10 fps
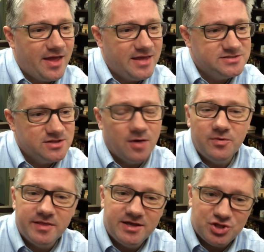is not
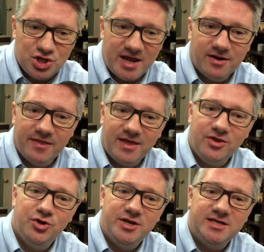really a channel that
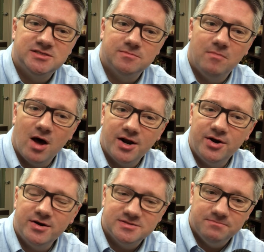you need to
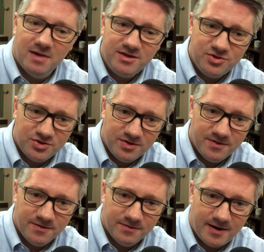monitor as much,
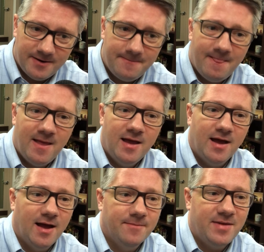right?
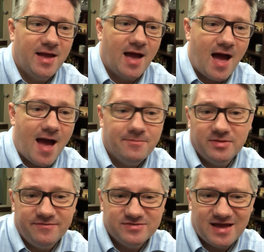I
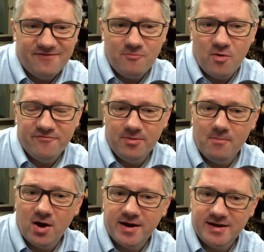believe it's kind of more of the
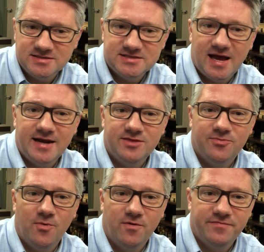marketing side.
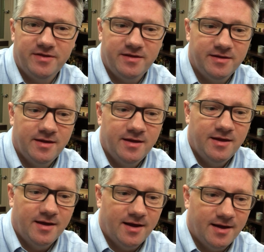It's more of the
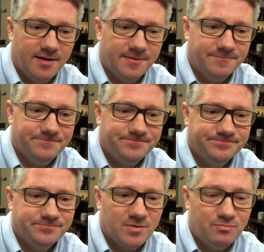
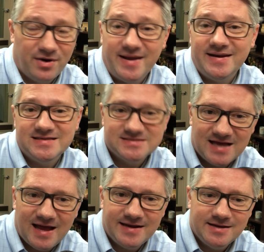branding
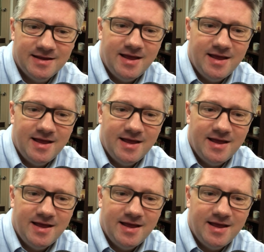side.